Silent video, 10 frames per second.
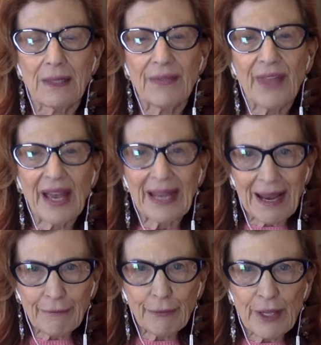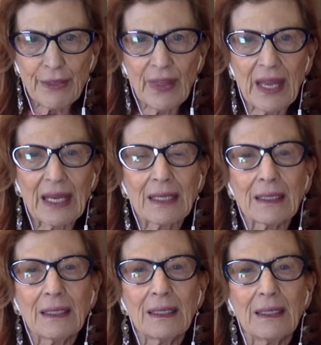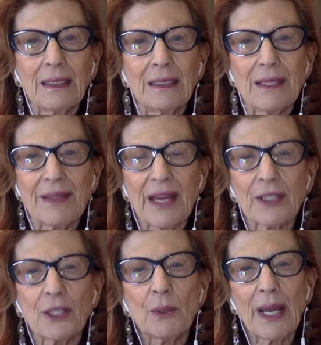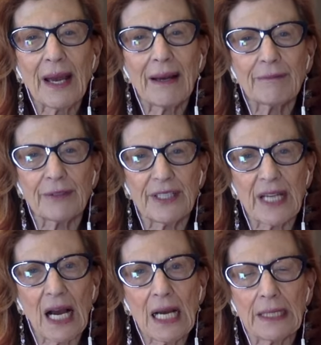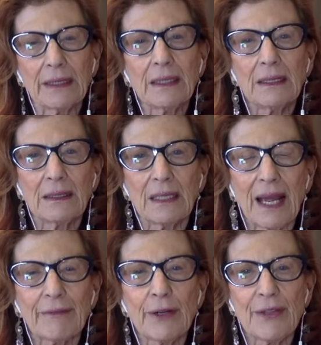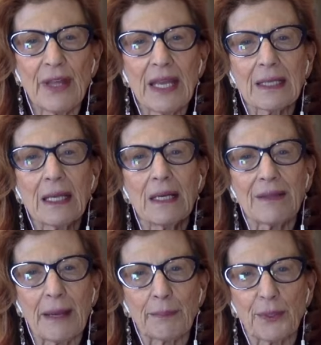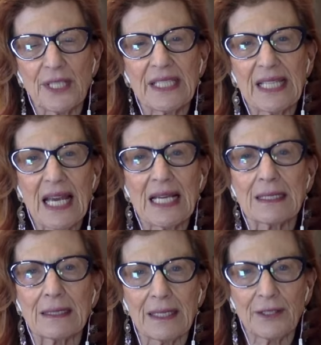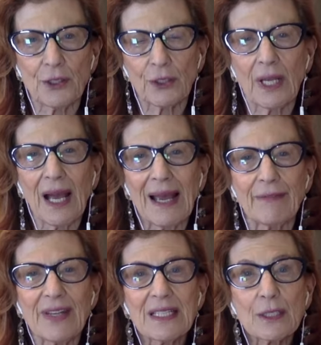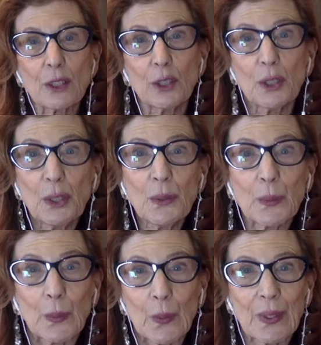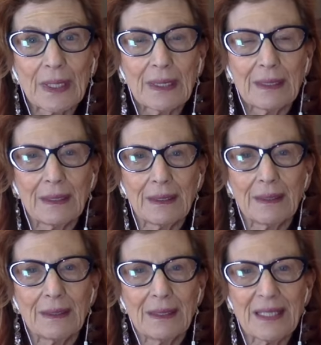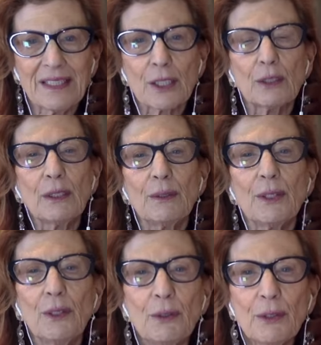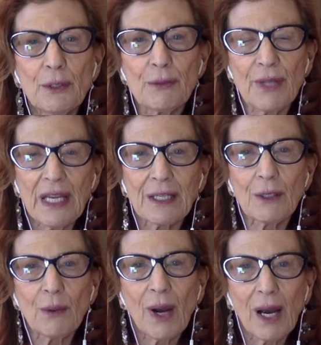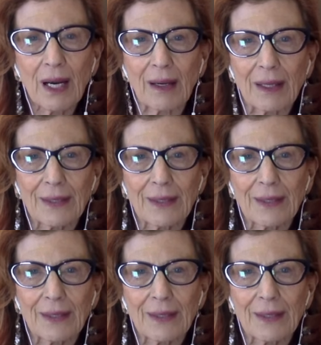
that everything that you have done, everything that presents in your life is a clue. It's a clue to who you think you are.